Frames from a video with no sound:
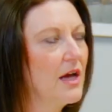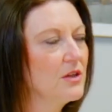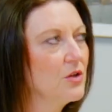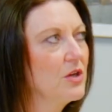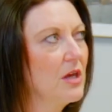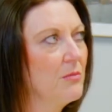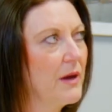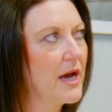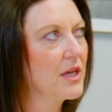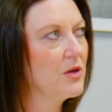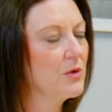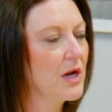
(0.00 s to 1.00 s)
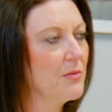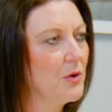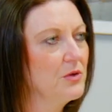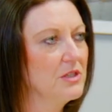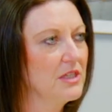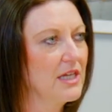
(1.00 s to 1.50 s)
looking back, you and I
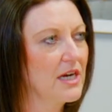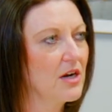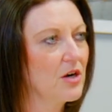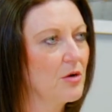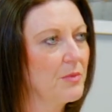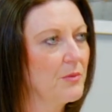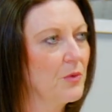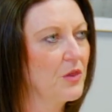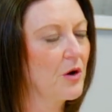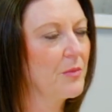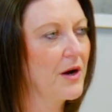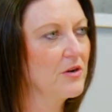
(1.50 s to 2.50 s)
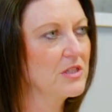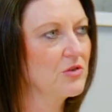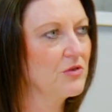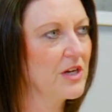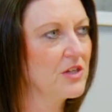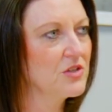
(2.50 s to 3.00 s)
both did that with our parents'
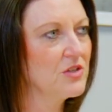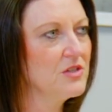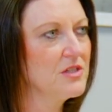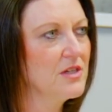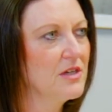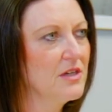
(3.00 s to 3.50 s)
credentials,